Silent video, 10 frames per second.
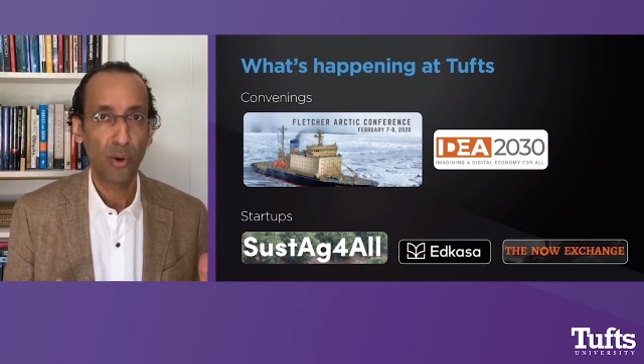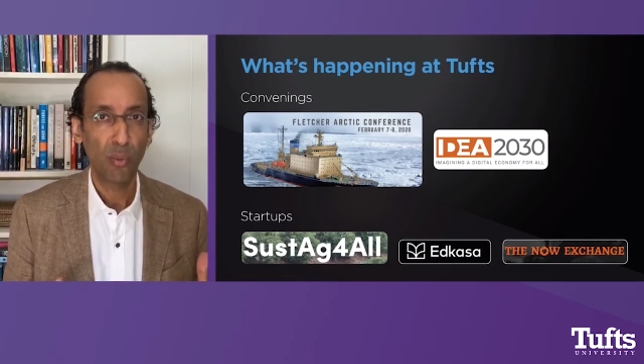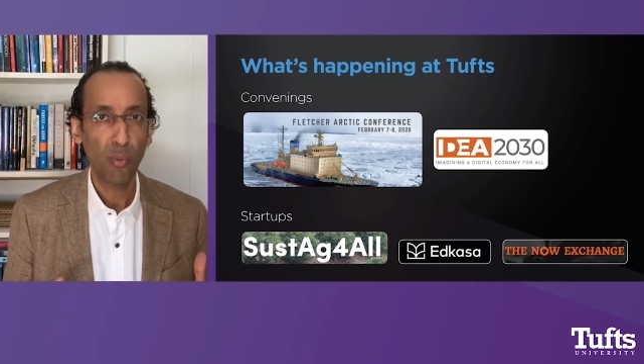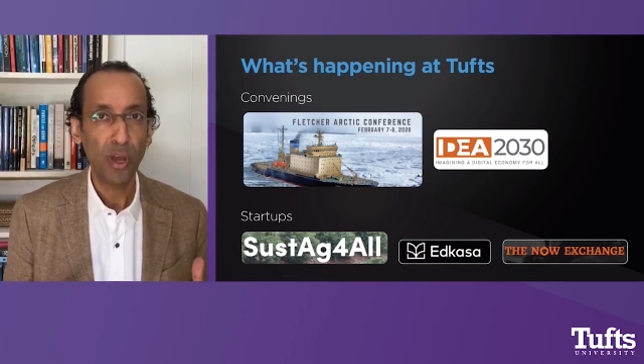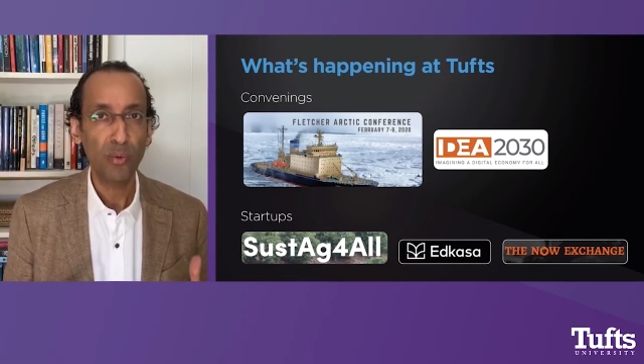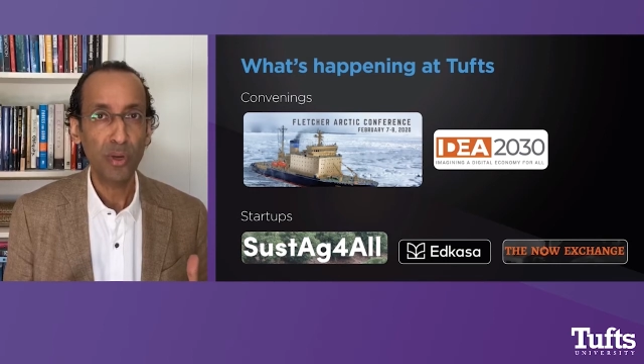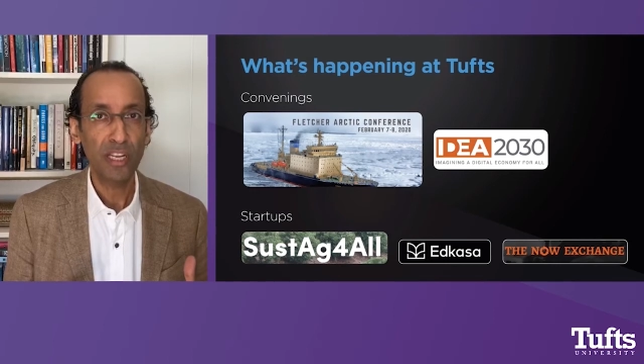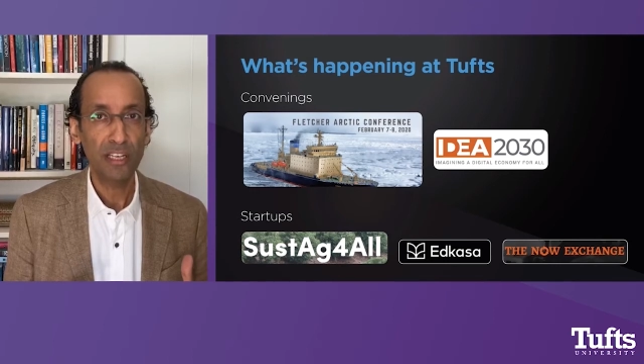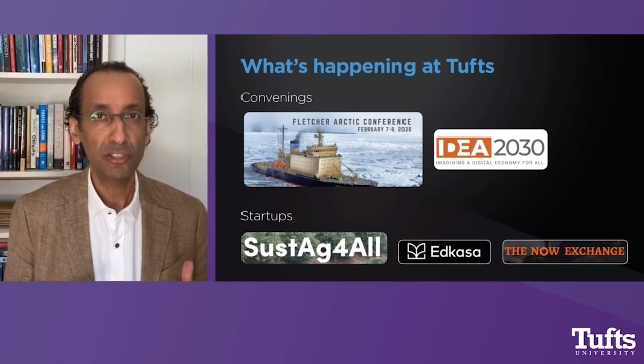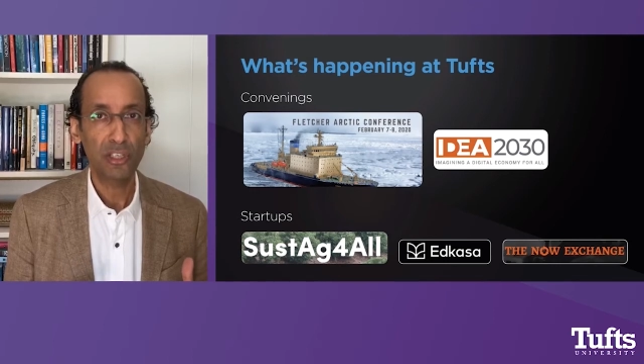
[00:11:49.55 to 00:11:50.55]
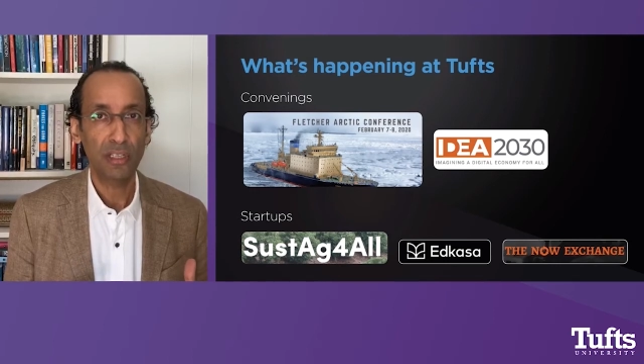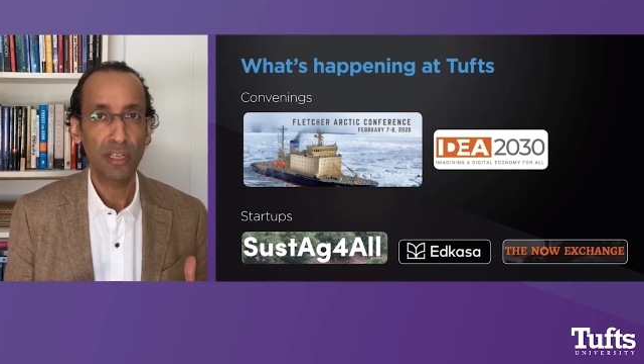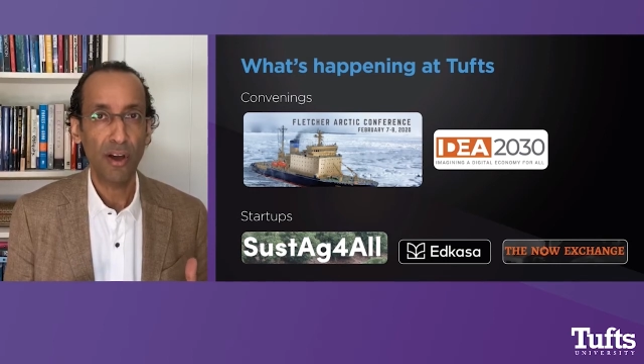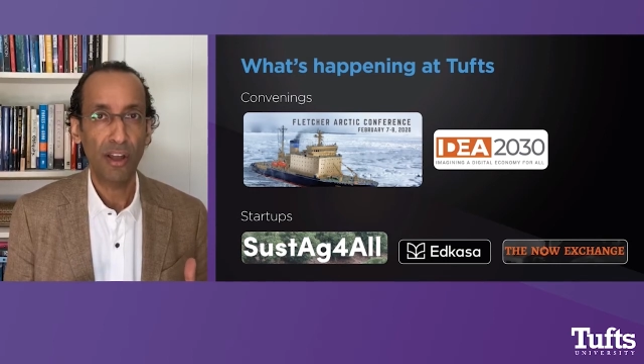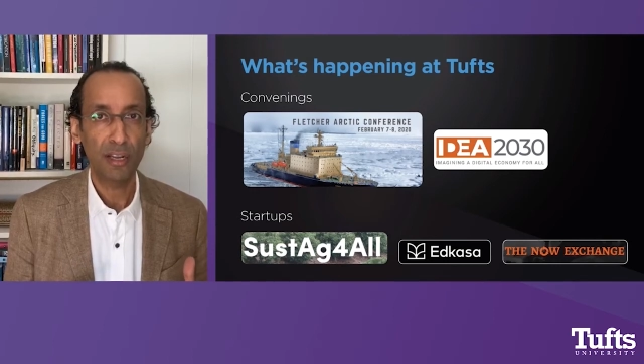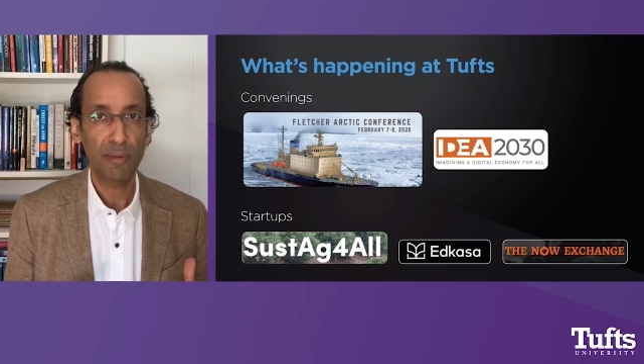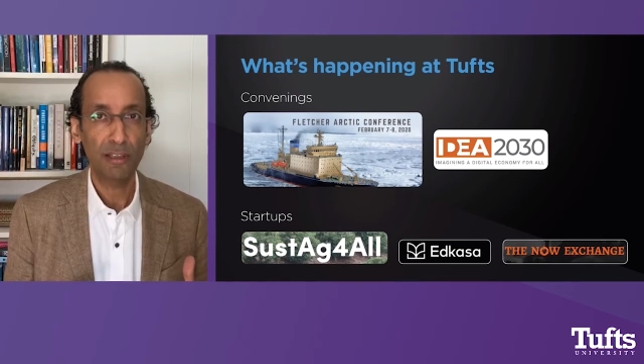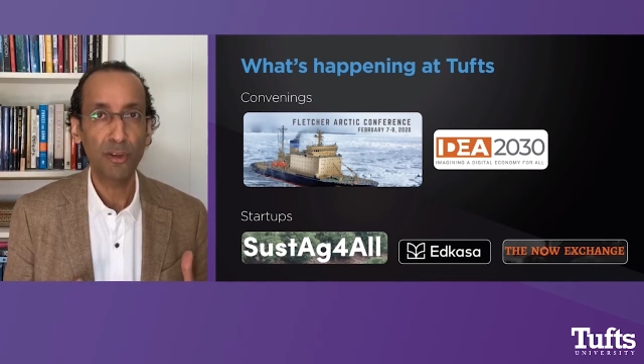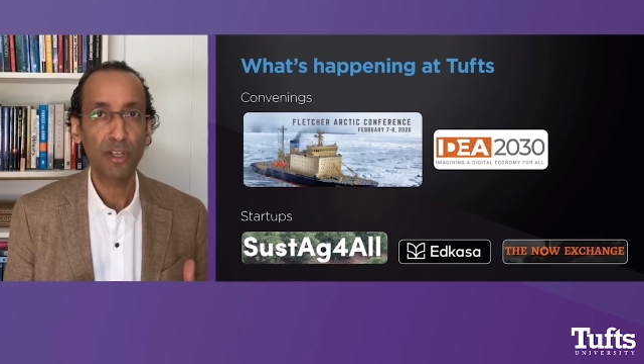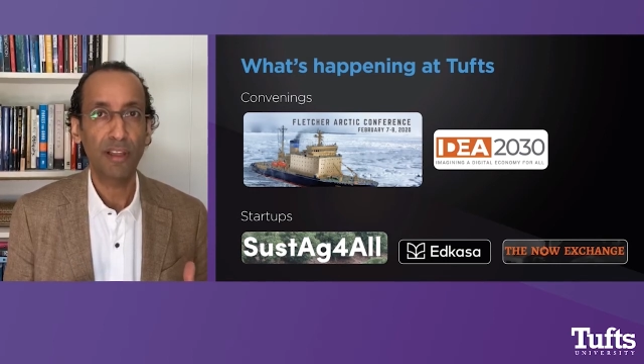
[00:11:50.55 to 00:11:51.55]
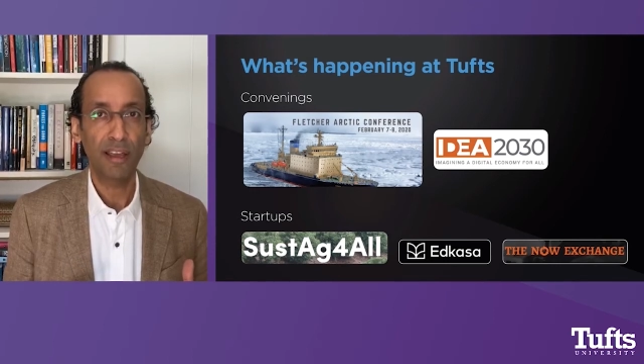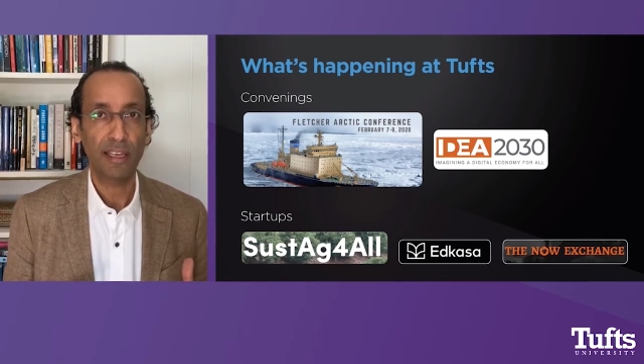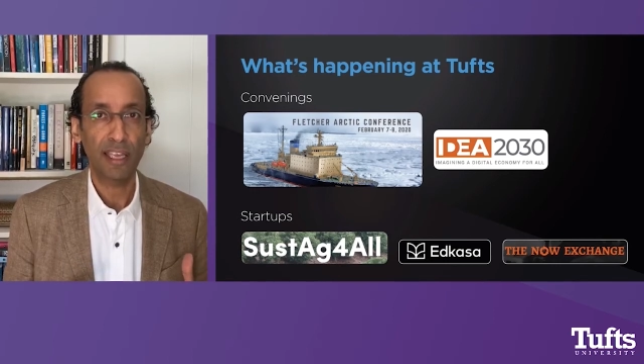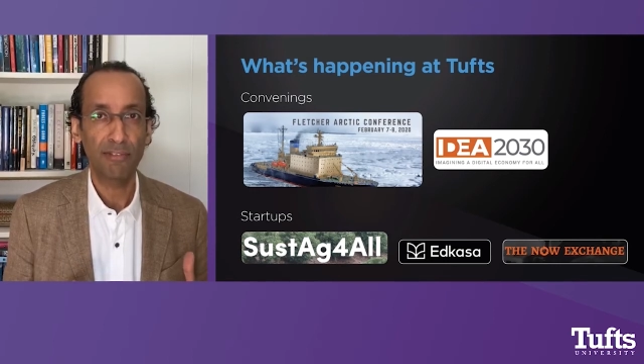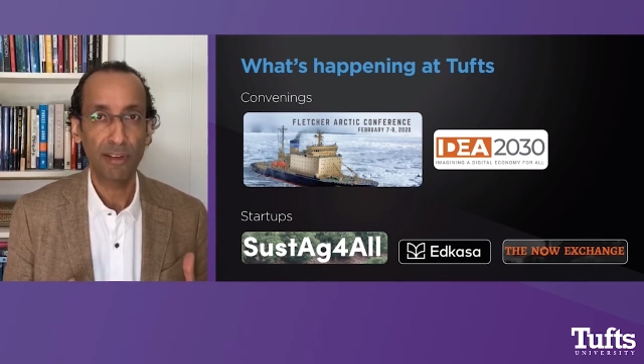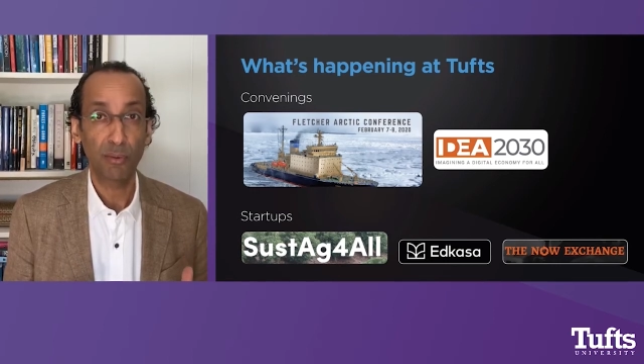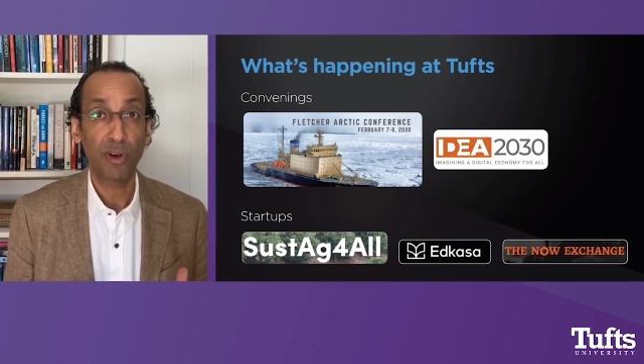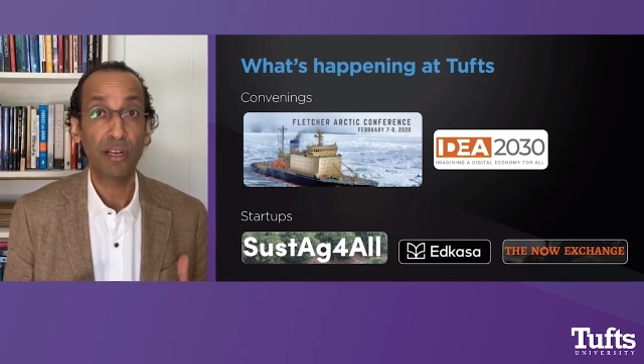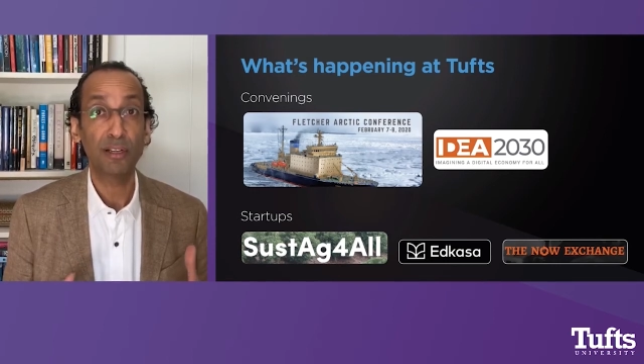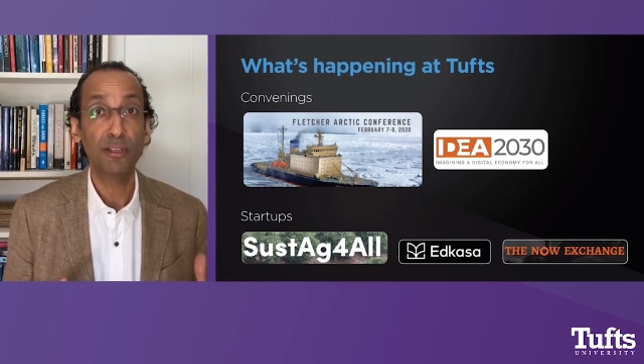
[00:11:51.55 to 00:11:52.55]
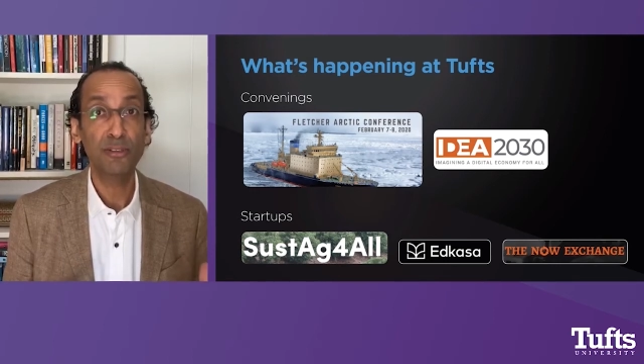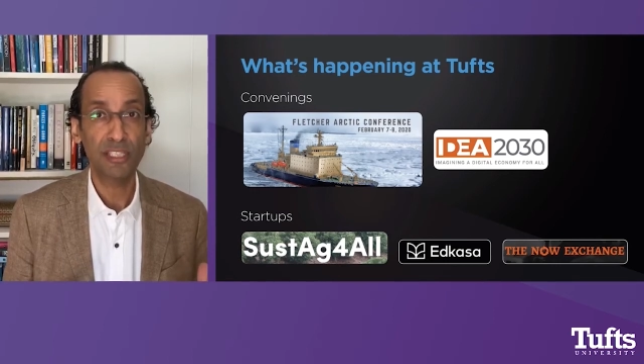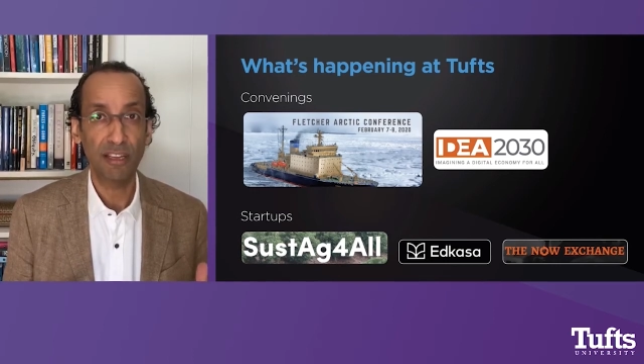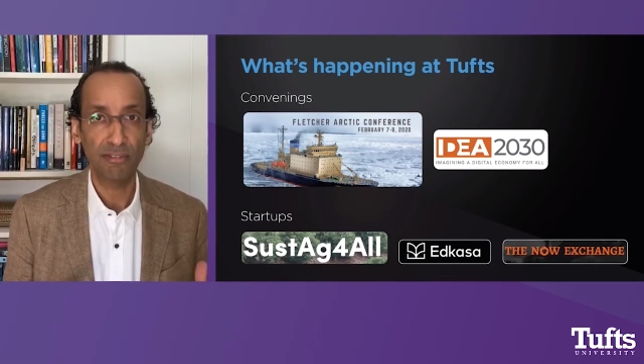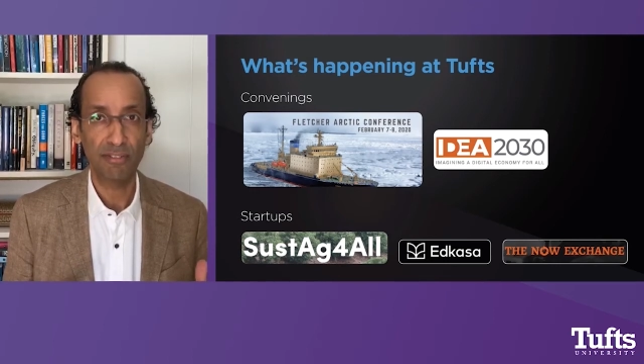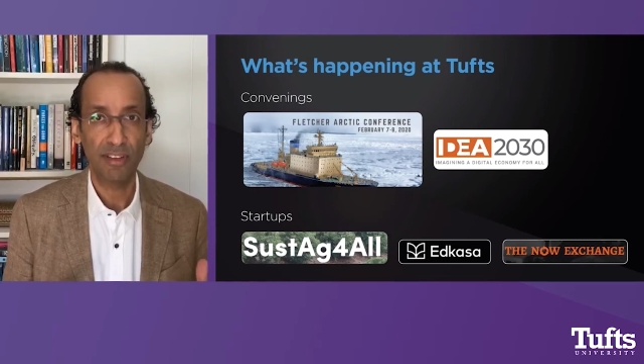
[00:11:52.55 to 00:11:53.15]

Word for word: what would a digital economy look like if it were inclusive,